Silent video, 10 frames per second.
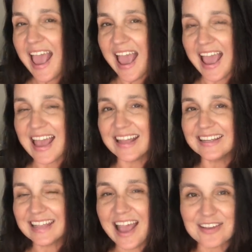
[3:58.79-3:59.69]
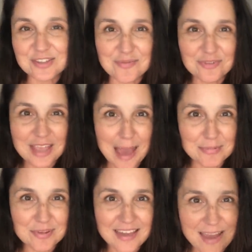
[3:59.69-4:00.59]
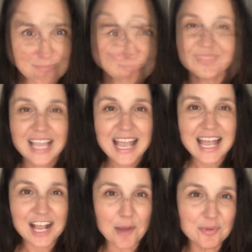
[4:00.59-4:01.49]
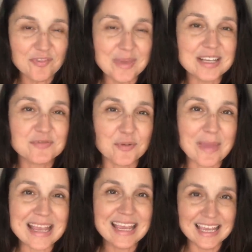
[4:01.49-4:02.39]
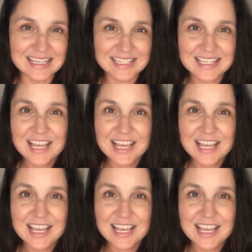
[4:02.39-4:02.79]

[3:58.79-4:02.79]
And yeah, so I'm really happy with that. A couple of makes for my kids,